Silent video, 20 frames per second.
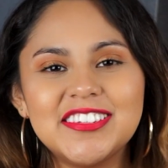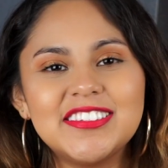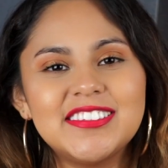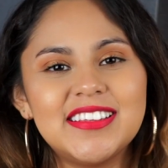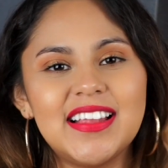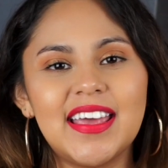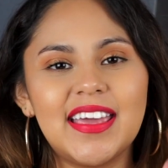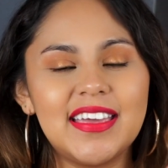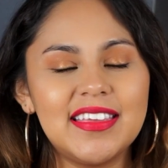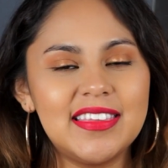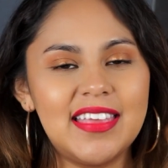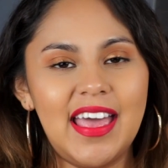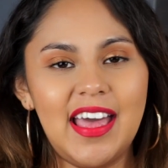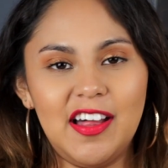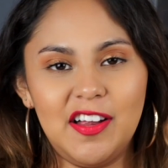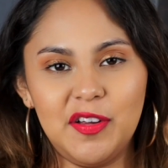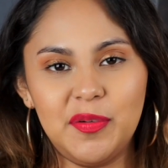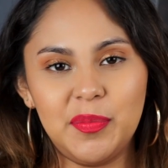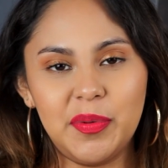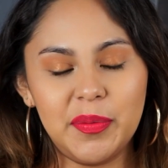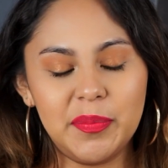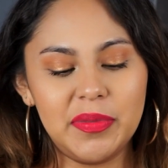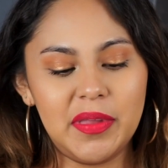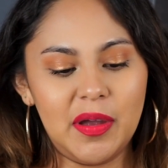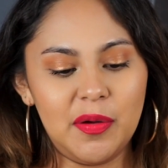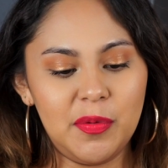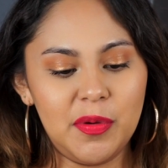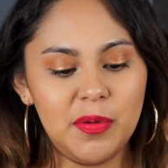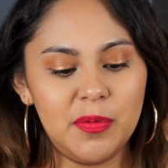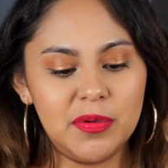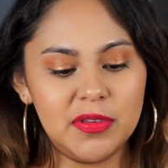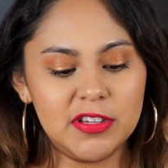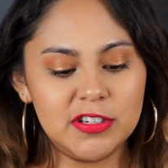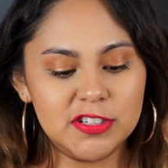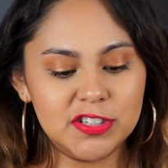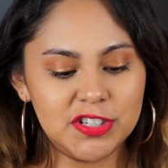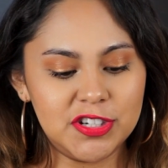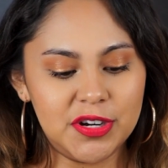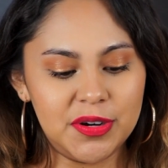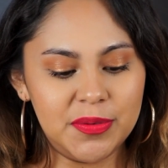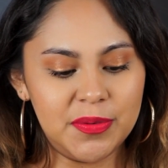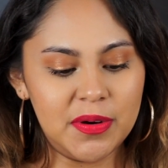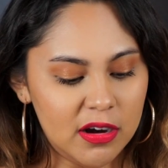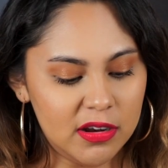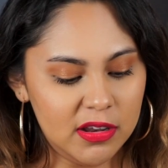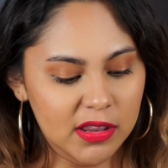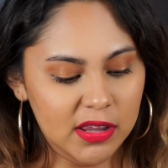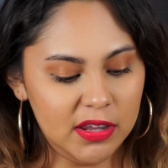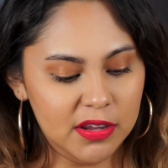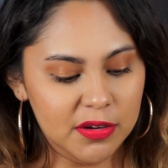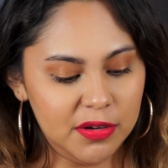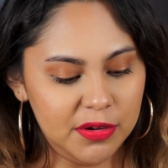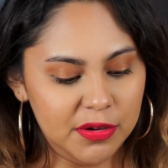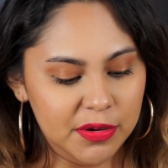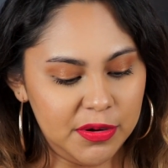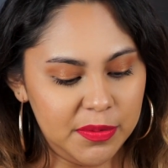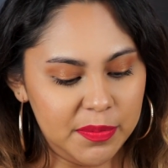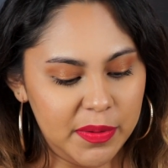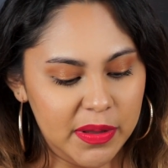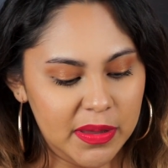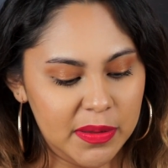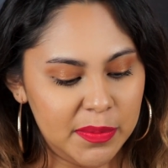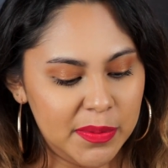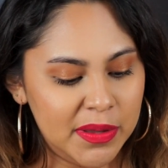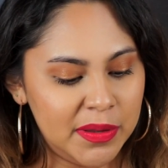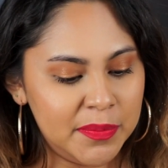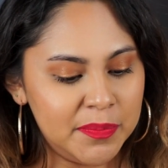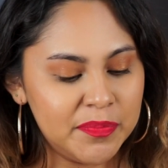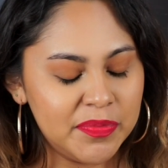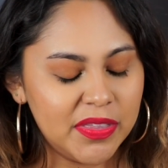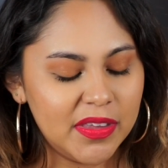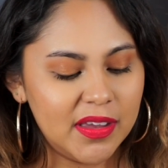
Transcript: is like an album that we want to show our little baby.